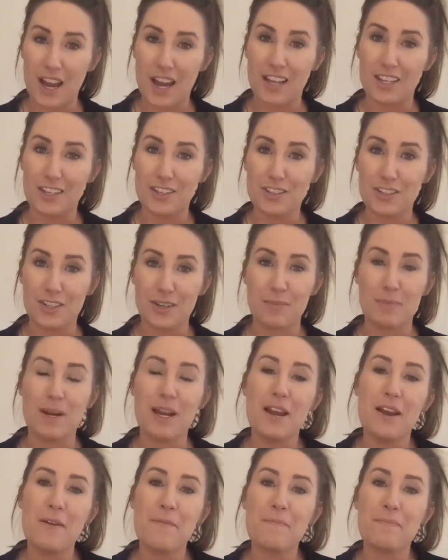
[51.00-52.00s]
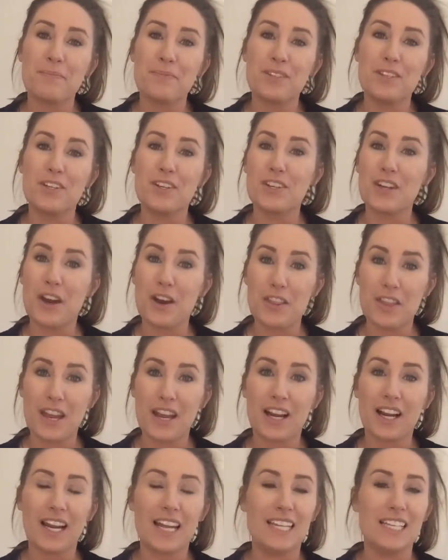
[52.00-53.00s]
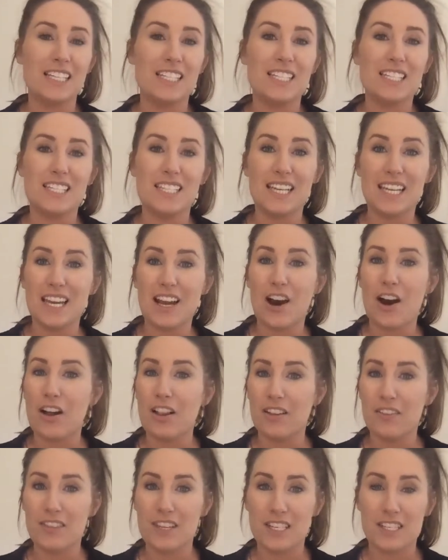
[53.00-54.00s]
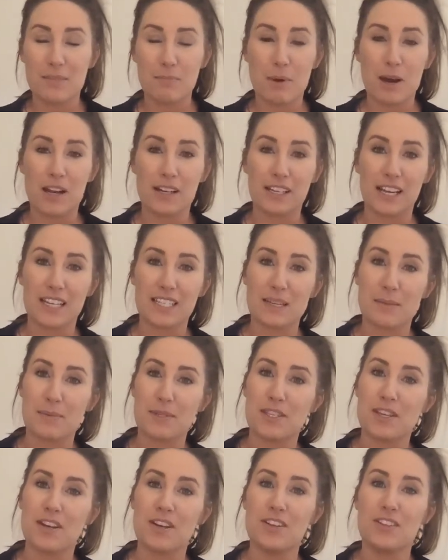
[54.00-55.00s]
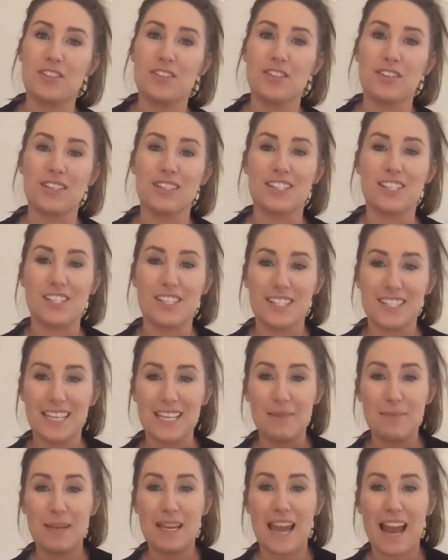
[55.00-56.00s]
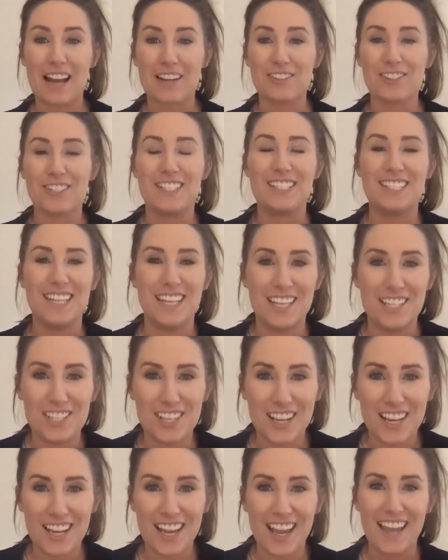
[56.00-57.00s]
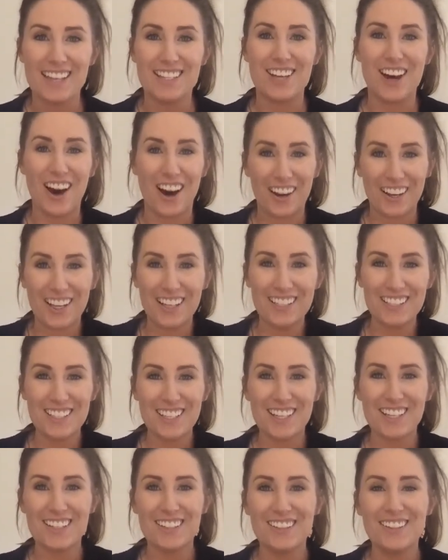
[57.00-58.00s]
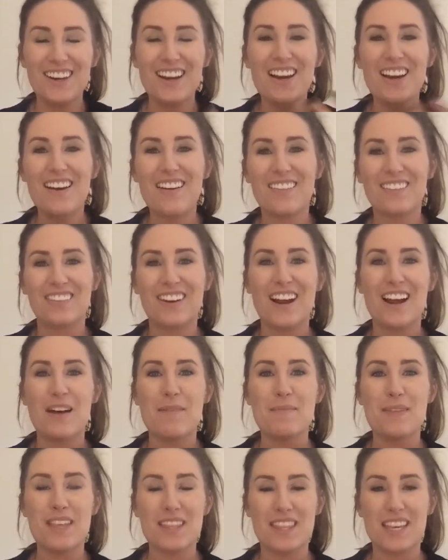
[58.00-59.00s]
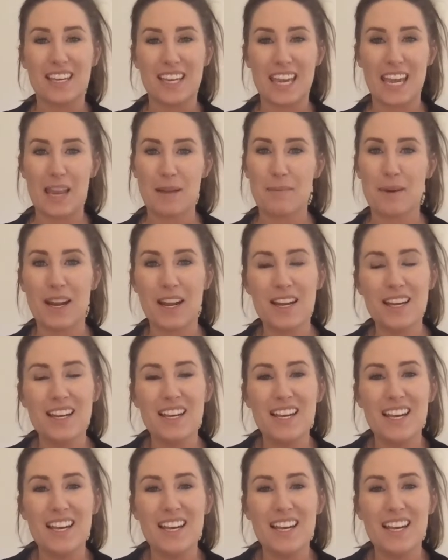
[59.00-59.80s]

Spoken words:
YouTube. You can go there and see all of these podcast episodes. You can see me actually teaching and talking to you from the camera.